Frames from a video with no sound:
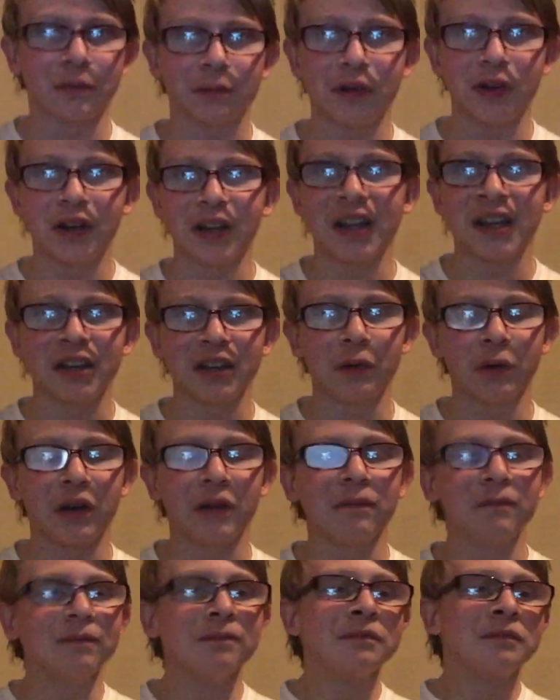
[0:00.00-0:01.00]
But anyway,
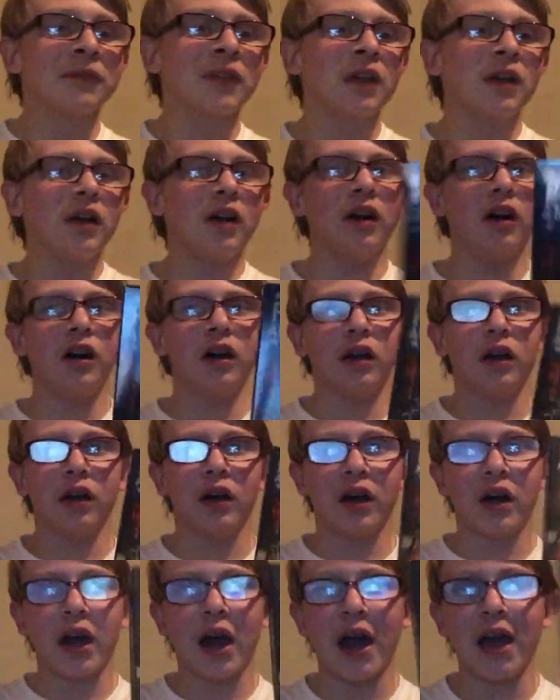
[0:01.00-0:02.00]

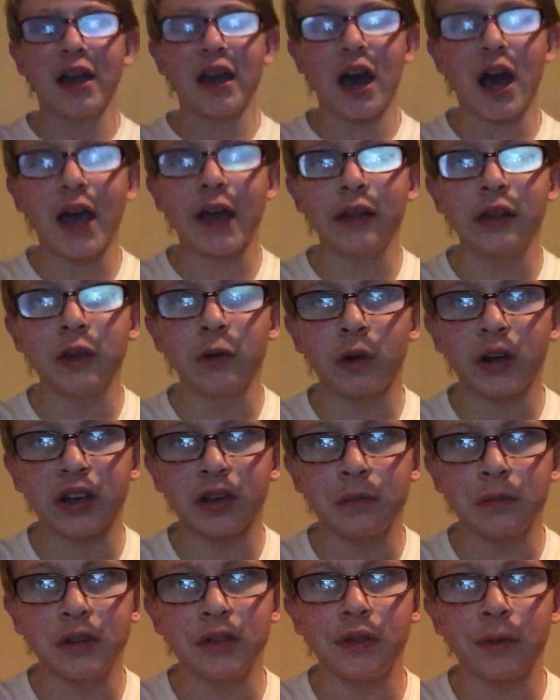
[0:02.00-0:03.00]
I highly
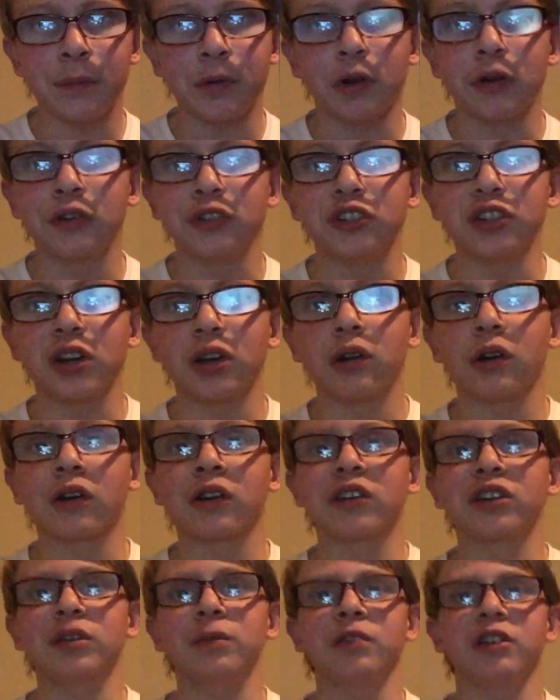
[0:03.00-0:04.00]
recommend the Purge
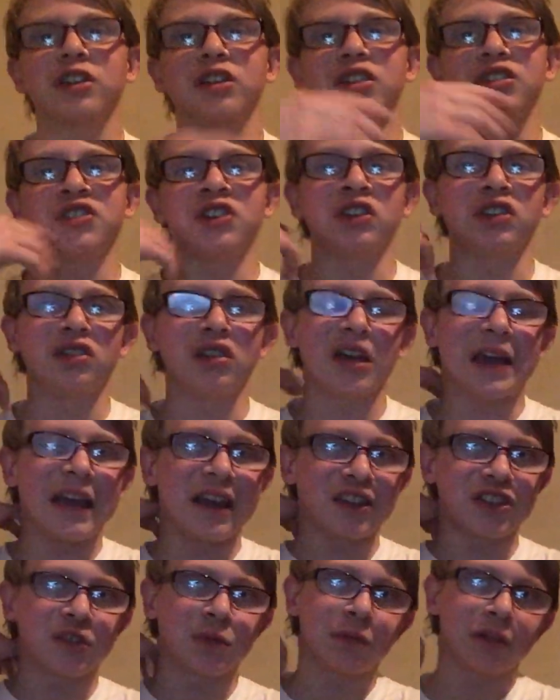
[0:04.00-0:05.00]
Anarchy because it
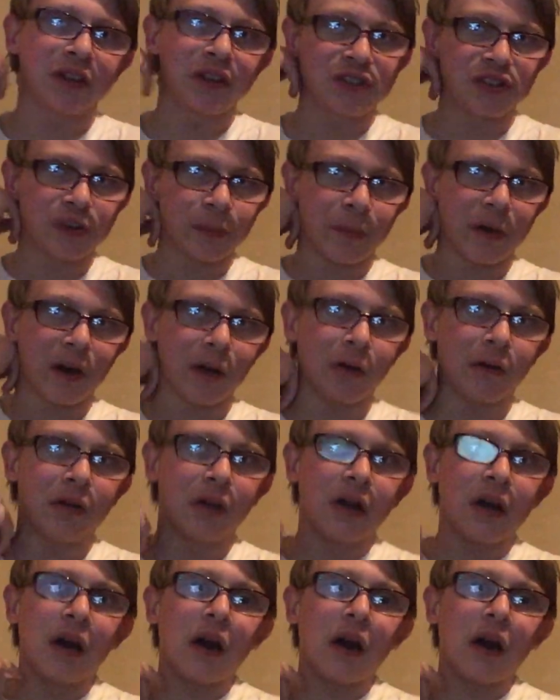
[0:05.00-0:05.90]
explains about,